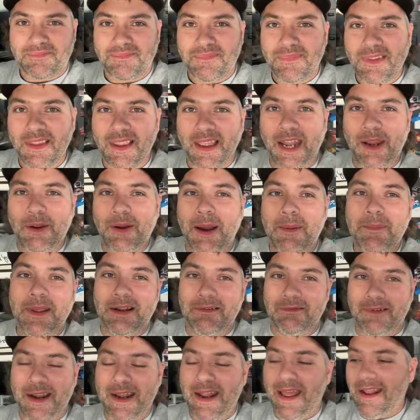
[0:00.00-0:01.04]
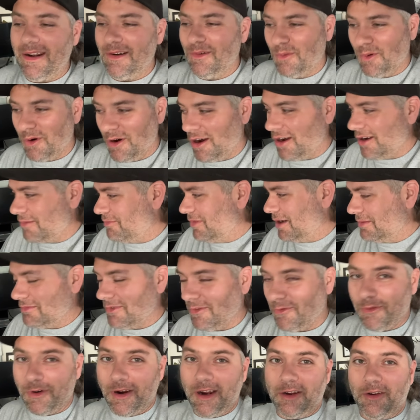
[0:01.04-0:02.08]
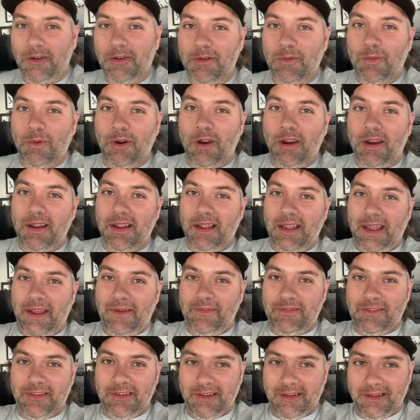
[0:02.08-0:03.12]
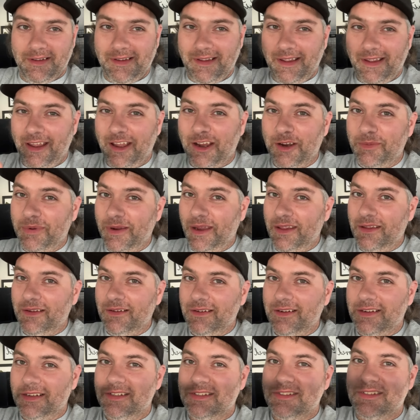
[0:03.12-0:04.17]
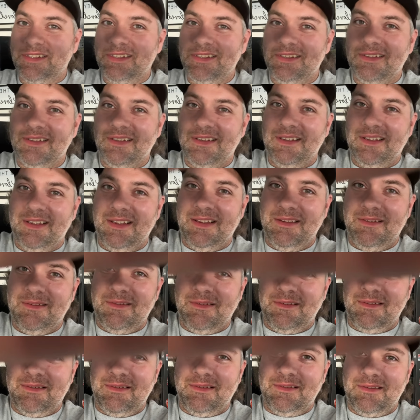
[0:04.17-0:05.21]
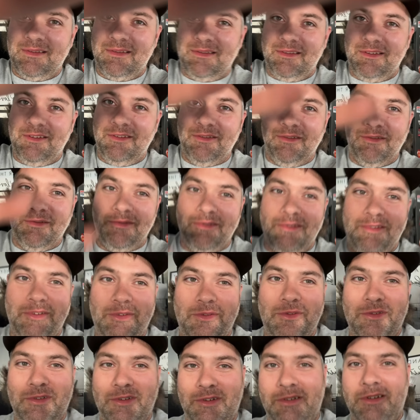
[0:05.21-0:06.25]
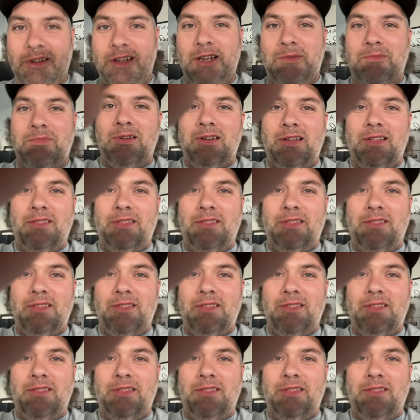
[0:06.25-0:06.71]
I'm getting ready to head to work. But before I go to work, I have to help Heather because she's, you know, doing her crock pot